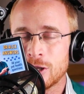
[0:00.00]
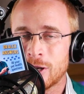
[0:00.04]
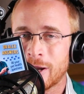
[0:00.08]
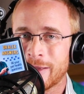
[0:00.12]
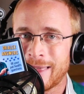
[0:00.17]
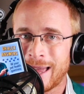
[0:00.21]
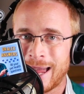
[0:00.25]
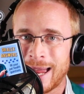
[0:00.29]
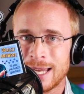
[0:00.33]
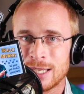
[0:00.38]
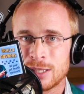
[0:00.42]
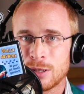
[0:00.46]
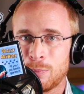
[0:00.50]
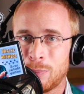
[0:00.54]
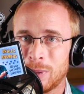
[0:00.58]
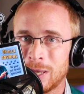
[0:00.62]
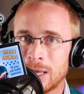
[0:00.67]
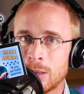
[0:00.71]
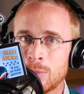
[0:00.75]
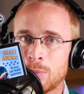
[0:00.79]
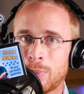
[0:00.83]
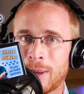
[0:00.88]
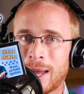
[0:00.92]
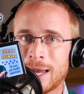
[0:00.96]
You know, that has a
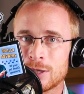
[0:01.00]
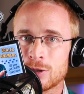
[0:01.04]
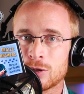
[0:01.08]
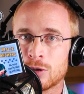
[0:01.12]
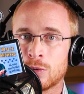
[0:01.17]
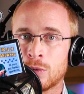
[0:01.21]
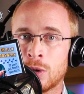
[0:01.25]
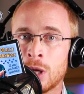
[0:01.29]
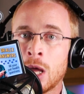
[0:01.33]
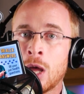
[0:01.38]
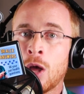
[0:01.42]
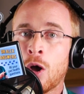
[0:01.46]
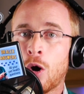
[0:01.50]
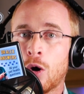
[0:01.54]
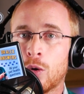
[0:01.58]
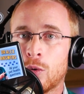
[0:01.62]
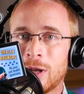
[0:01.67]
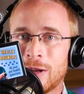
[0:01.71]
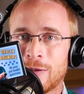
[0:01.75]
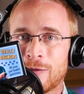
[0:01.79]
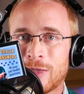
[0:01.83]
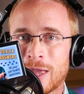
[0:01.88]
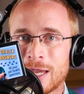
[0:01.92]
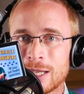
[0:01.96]
big impact on
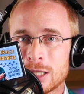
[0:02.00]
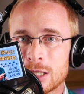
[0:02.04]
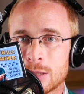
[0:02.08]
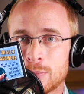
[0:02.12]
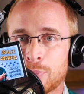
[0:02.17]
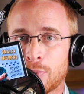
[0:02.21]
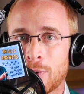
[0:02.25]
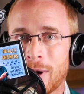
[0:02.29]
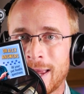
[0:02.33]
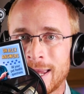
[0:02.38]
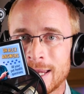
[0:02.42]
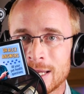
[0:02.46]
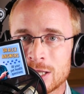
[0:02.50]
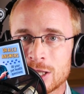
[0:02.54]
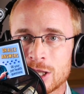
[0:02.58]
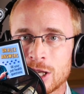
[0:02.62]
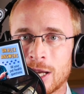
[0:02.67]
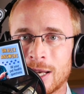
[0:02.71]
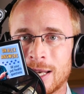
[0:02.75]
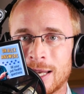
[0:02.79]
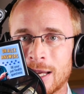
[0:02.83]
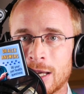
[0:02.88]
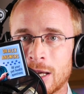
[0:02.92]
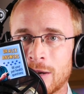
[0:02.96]
if they're spraying,
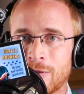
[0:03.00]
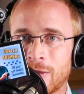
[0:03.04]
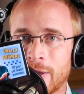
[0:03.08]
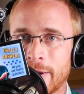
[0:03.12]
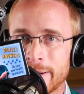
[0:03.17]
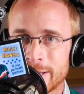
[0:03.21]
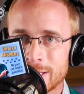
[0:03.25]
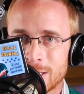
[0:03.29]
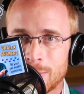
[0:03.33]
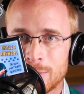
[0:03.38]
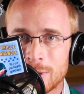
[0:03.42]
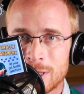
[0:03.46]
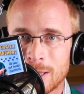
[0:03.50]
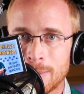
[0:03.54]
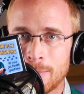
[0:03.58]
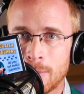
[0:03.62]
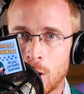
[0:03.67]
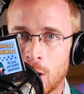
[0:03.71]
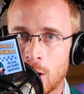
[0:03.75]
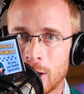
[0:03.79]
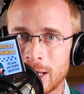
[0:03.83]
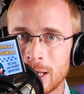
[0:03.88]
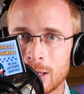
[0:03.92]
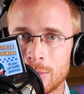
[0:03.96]
certainly, and if they're exhibiting
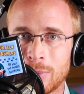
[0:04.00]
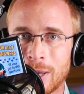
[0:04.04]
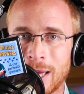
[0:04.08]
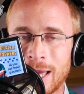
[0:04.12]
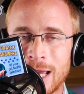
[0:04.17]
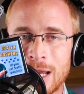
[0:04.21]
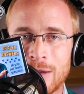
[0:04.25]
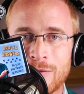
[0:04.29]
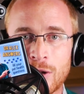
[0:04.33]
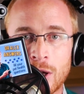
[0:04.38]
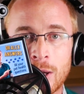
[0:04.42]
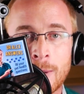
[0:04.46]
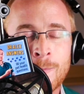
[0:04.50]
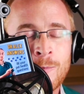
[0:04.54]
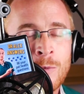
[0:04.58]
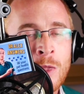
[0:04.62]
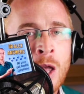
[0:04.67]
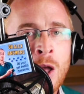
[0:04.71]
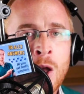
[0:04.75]
marking behavior.